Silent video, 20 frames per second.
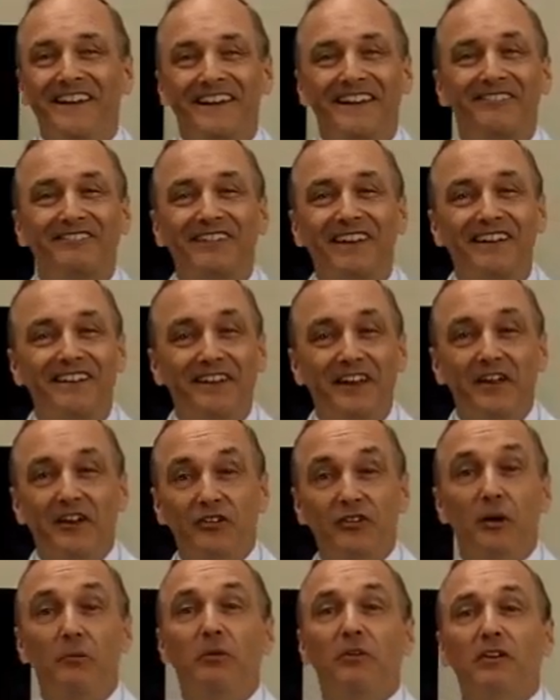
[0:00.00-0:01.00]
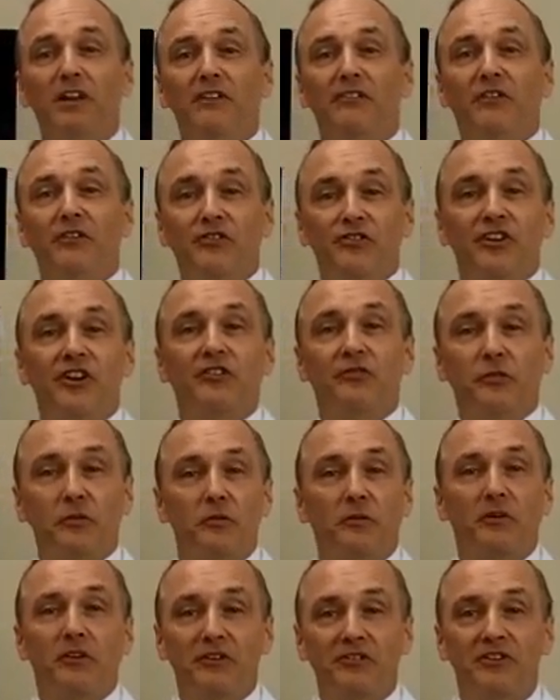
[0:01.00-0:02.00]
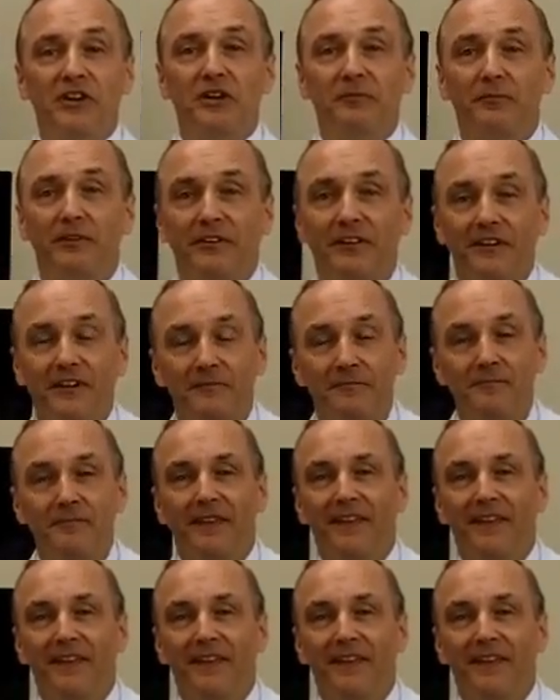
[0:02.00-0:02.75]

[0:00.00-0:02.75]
He played double-level chess with one of the gentlemen there.